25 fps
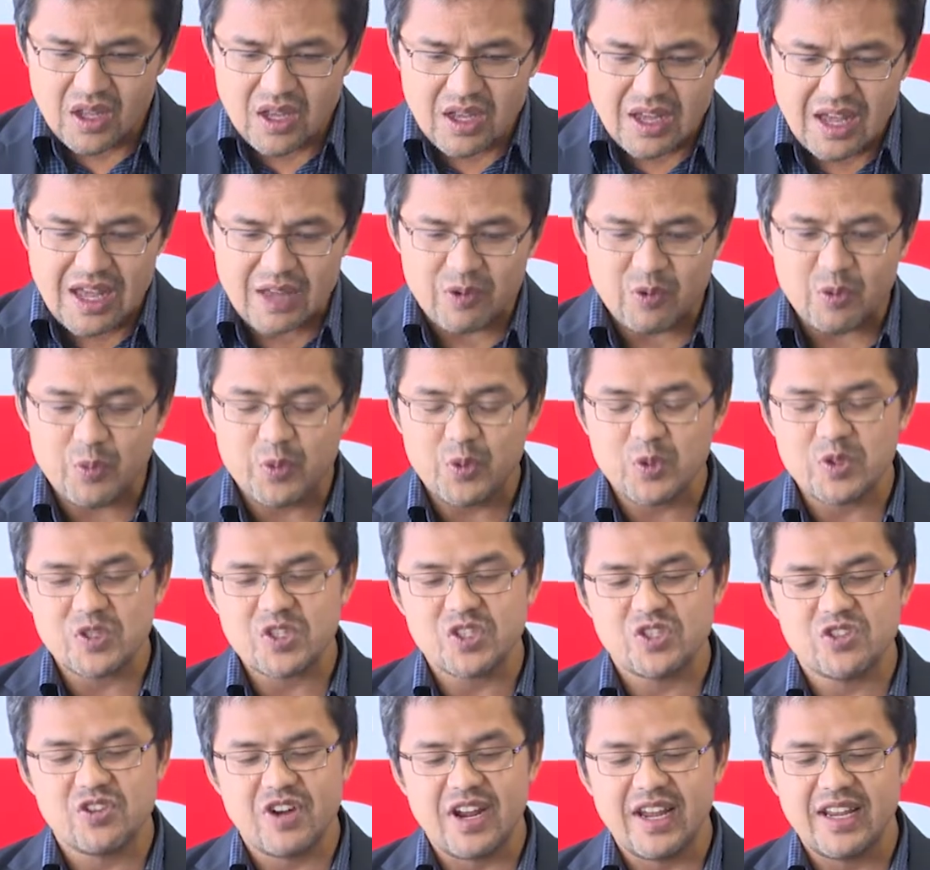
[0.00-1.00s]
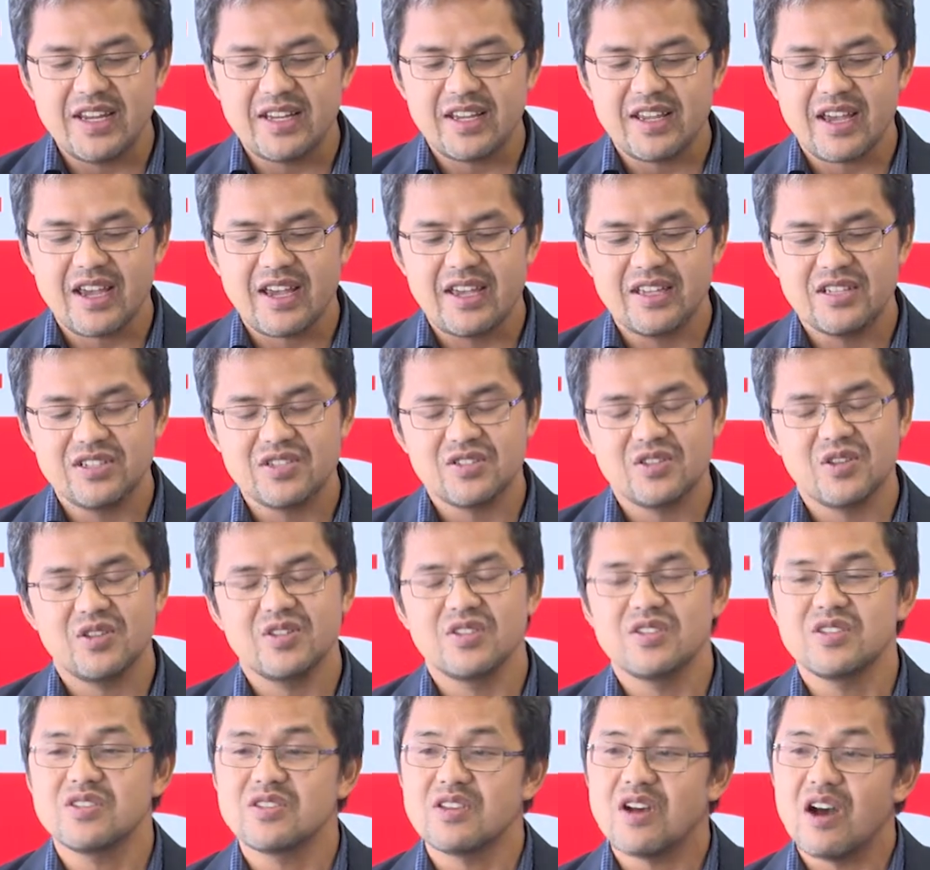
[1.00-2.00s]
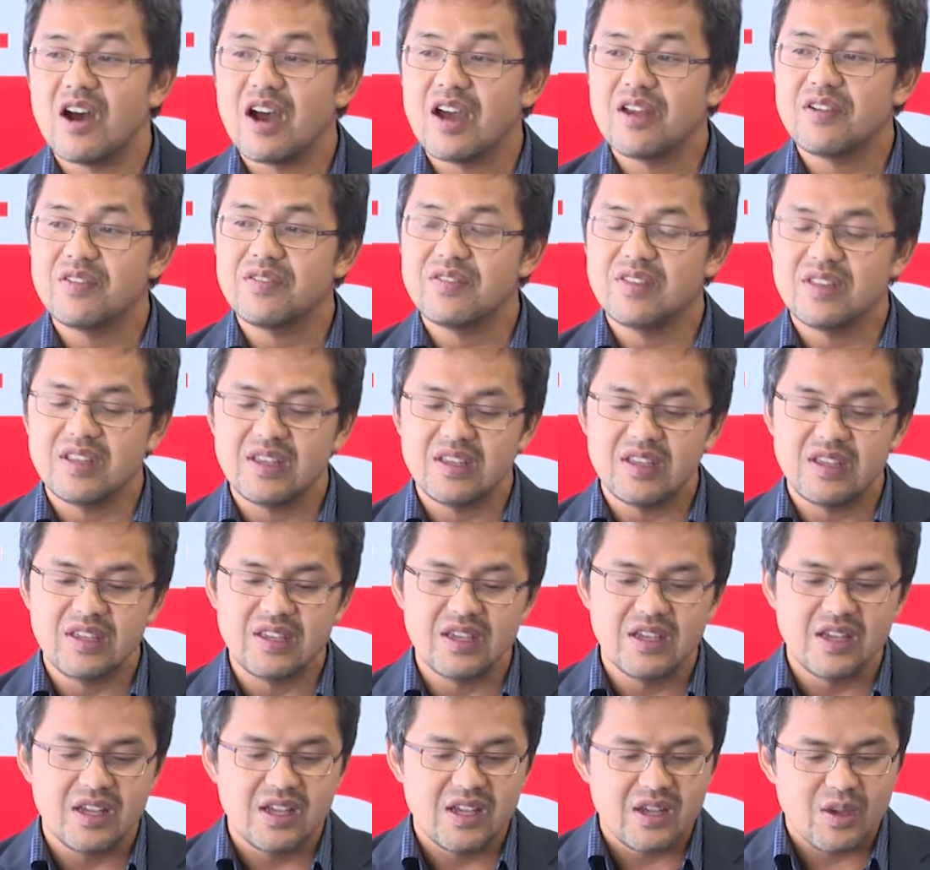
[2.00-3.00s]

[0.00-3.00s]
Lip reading: And we'll put strain gauges on the side of the